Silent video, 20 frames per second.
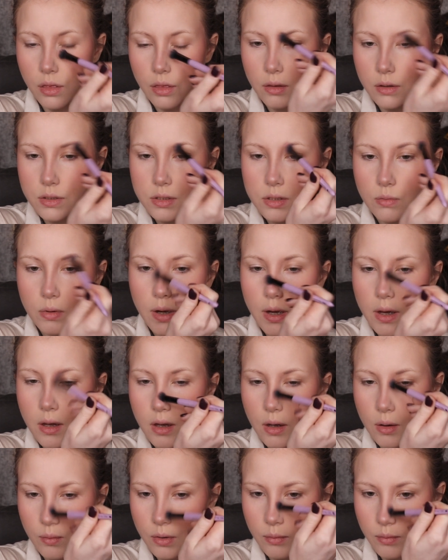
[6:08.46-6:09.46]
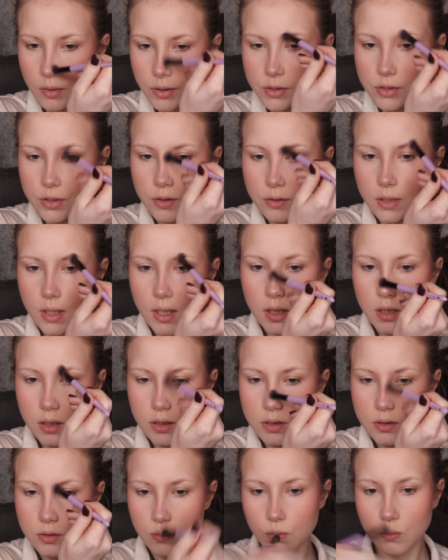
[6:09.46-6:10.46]
This way, I want to make sure that
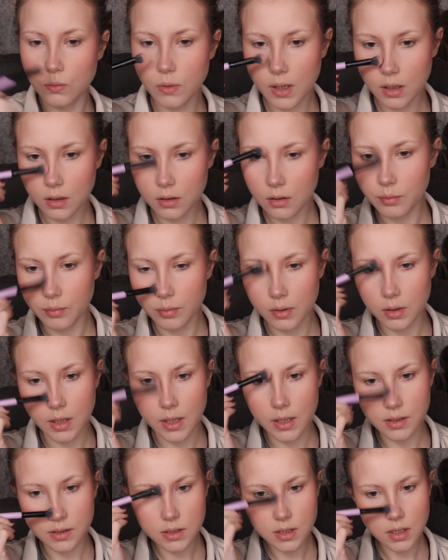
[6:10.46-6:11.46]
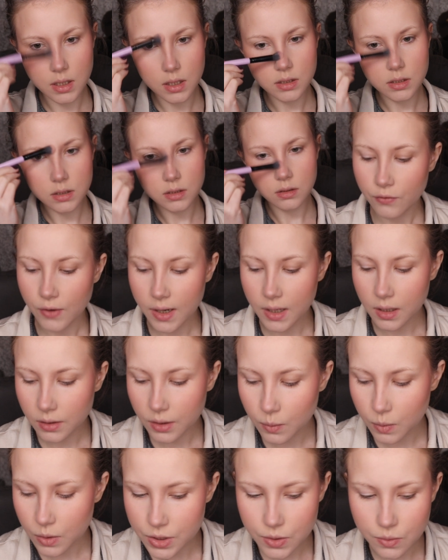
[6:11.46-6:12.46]
it's well blended.
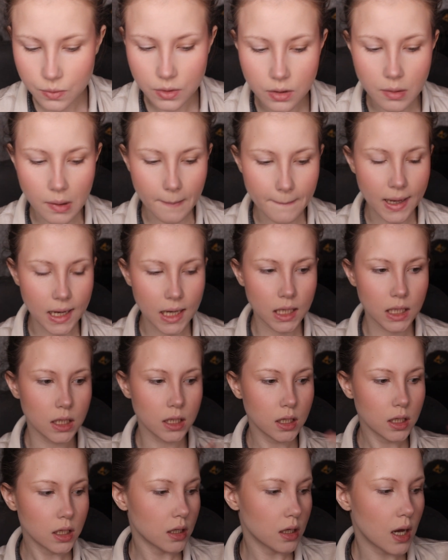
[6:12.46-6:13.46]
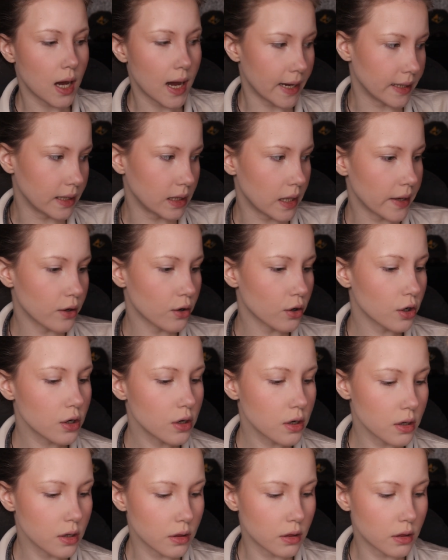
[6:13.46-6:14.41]
Finally, we're doing my highlighter.